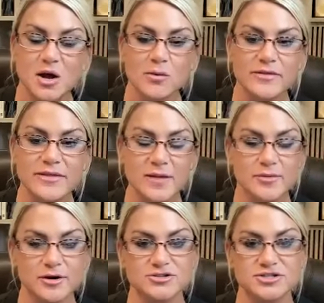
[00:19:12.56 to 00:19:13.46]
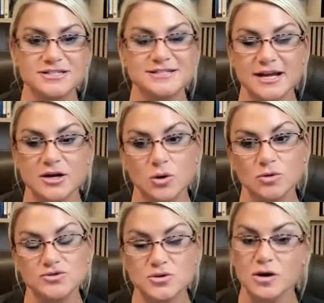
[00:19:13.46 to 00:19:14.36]
When they purchase a
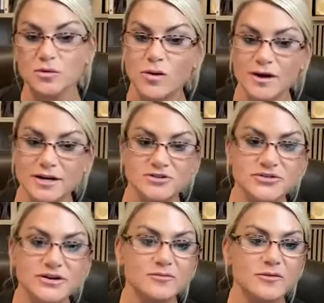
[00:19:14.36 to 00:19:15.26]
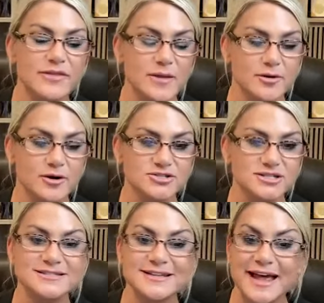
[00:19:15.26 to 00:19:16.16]
gold, you earn $100. When they
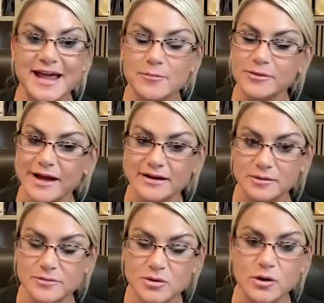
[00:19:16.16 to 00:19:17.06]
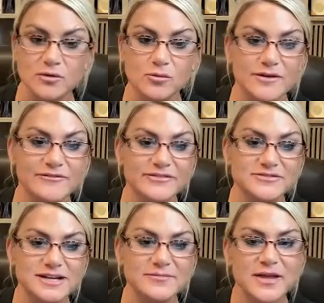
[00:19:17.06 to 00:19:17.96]
purchase a platinum, you earn $150.
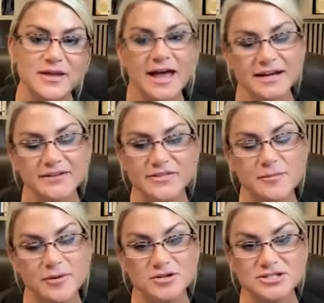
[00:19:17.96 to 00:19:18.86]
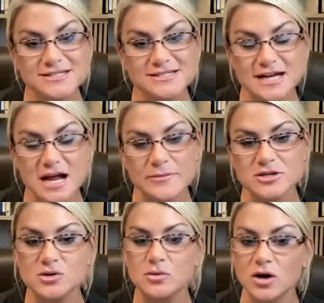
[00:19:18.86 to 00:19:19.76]
And if they purchase a
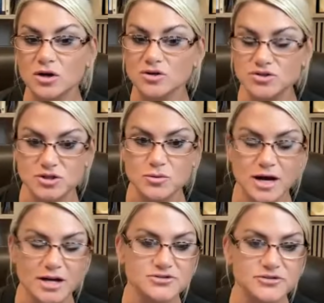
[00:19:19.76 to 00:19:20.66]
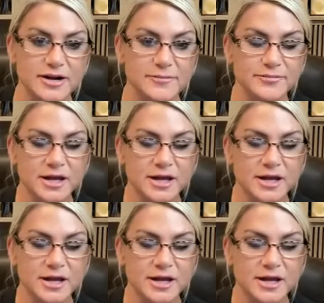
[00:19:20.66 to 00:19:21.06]
diamond, you earn $200.